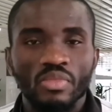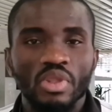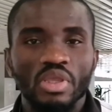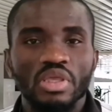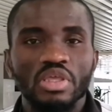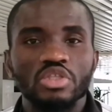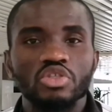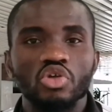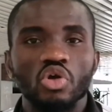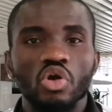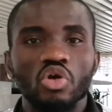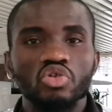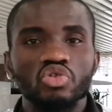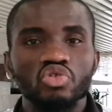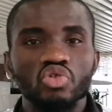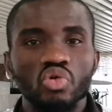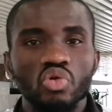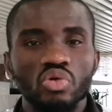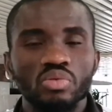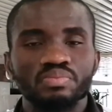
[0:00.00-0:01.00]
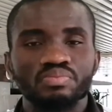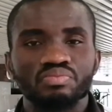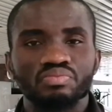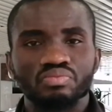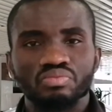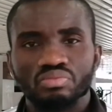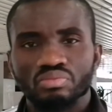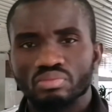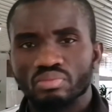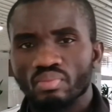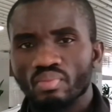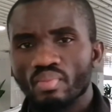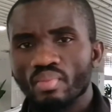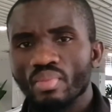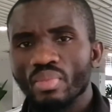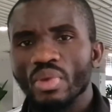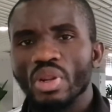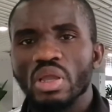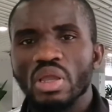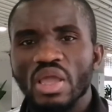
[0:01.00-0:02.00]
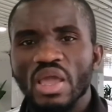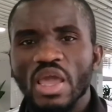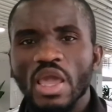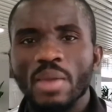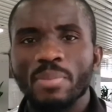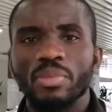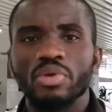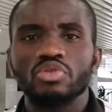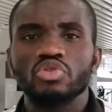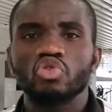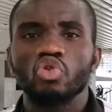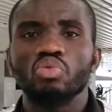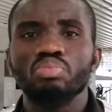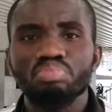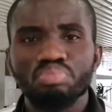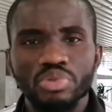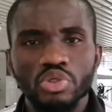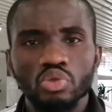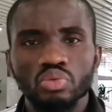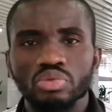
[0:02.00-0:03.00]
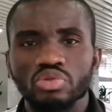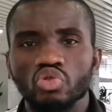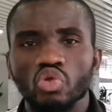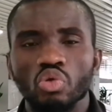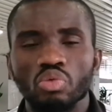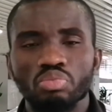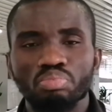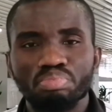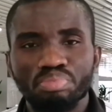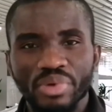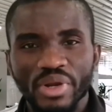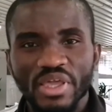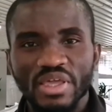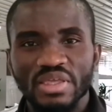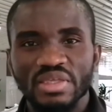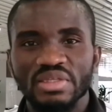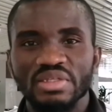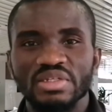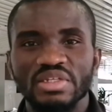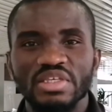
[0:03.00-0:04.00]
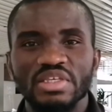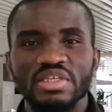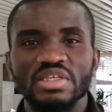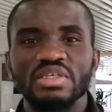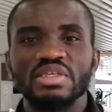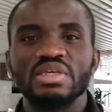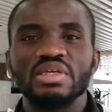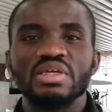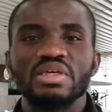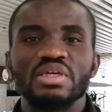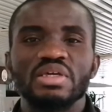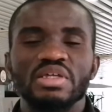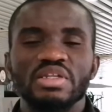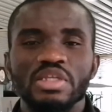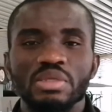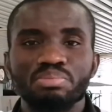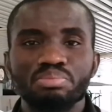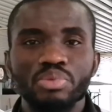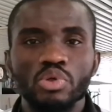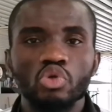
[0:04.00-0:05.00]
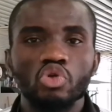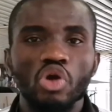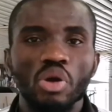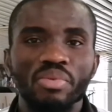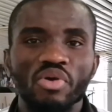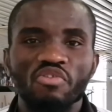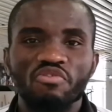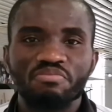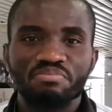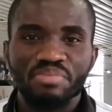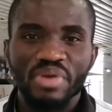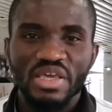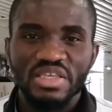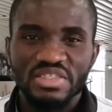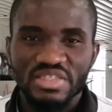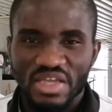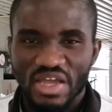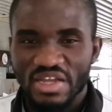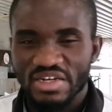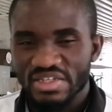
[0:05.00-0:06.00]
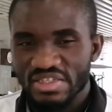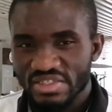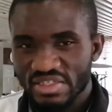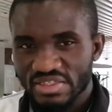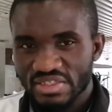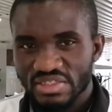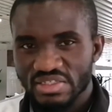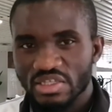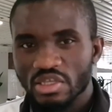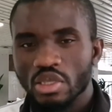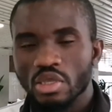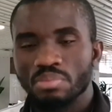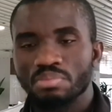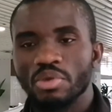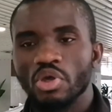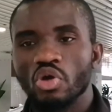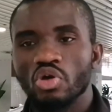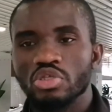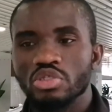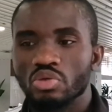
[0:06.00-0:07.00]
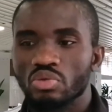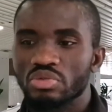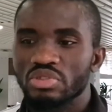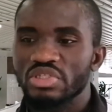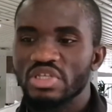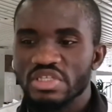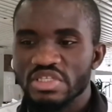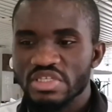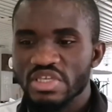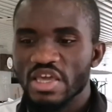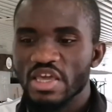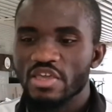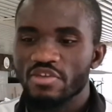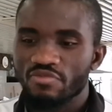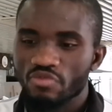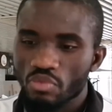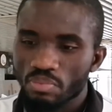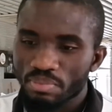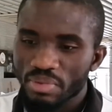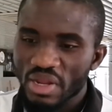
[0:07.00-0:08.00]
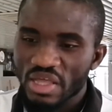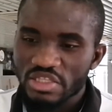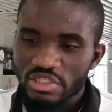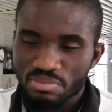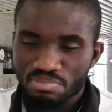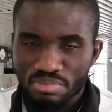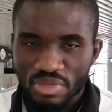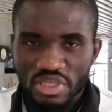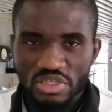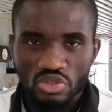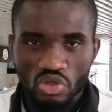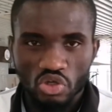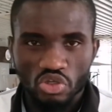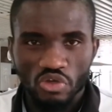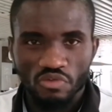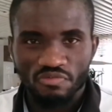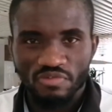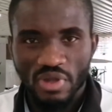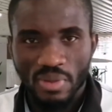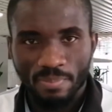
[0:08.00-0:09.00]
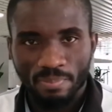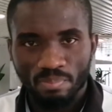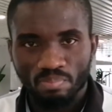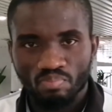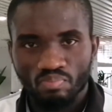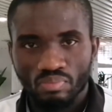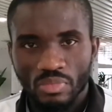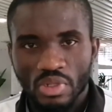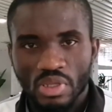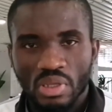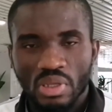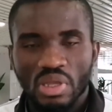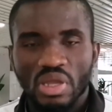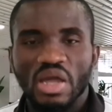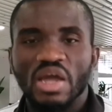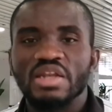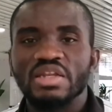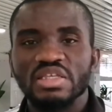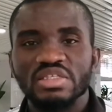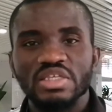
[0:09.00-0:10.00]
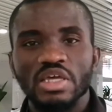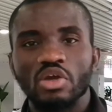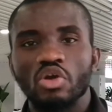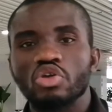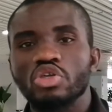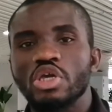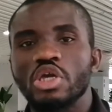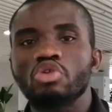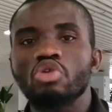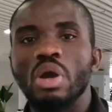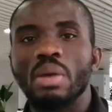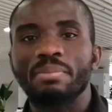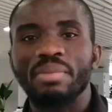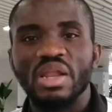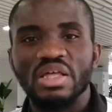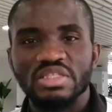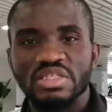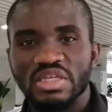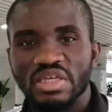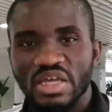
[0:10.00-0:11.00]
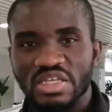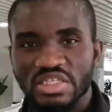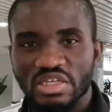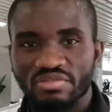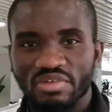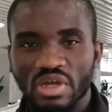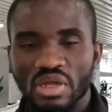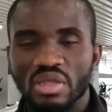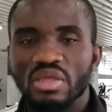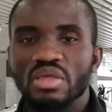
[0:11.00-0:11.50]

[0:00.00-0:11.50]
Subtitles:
It also helps to break the buildup of pests and diseases, because this year if you plant maize on your farm and the second year you are planting cassava,